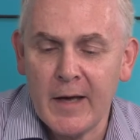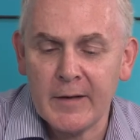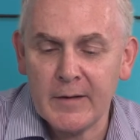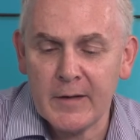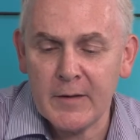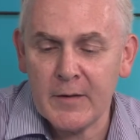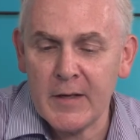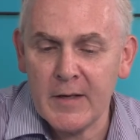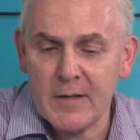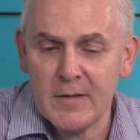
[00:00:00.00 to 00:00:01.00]
And I
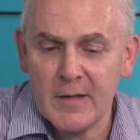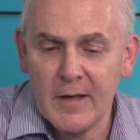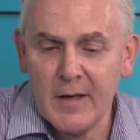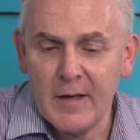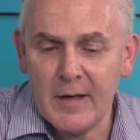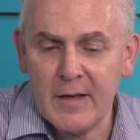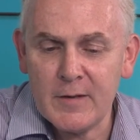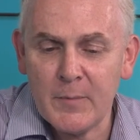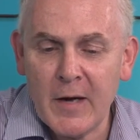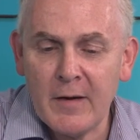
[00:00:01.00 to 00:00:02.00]
think
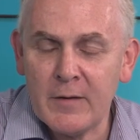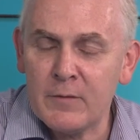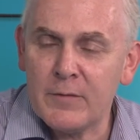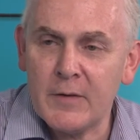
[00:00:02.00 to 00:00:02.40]
it's about